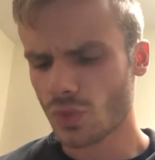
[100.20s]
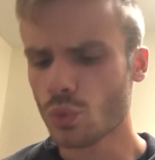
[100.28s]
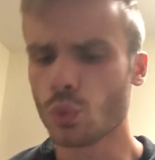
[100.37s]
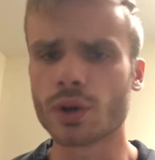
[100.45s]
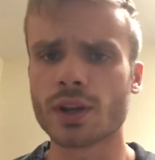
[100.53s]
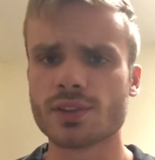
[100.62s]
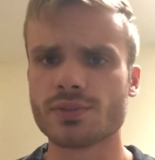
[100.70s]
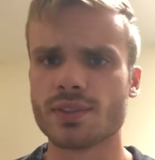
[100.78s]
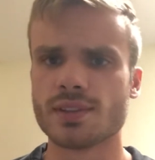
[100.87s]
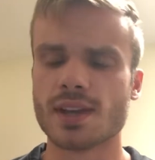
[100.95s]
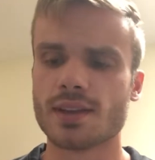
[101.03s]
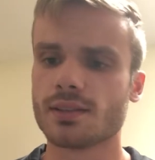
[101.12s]
workouts for
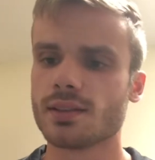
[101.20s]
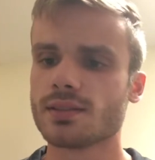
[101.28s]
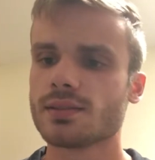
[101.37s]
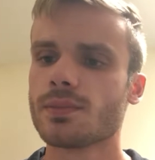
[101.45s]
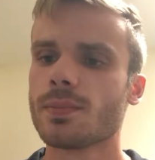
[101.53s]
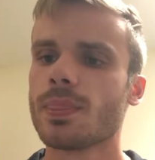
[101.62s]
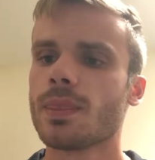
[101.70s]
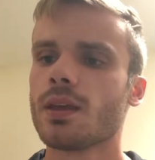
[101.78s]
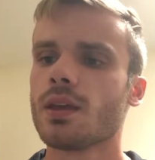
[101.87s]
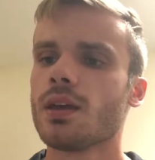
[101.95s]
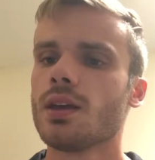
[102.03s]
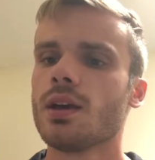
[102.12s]
these athletes.
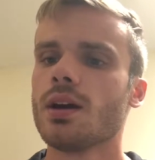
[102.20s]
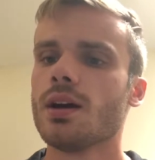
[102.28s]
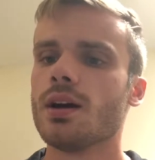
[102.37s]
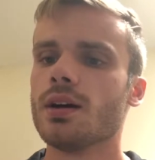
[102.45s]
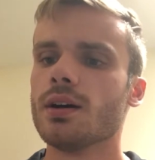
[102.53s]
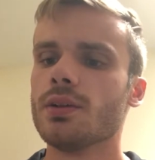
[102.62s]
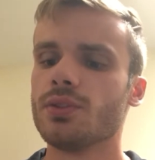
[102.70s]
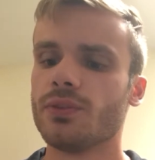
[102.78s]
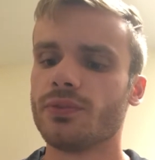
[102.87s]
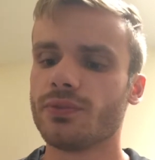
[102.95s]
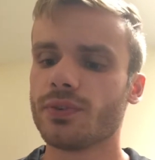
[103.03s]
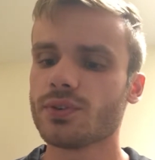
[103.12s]
The
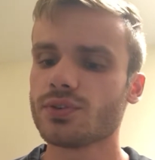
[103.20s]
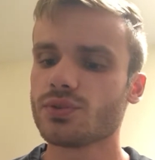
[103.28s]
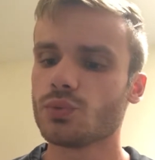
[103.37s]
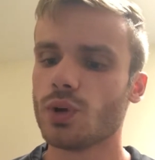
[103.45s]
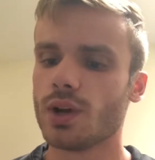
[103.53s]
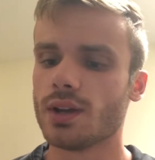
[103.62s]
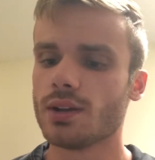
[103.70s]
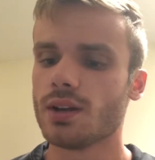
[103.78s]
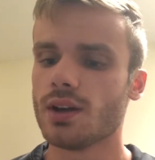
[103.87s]
first one,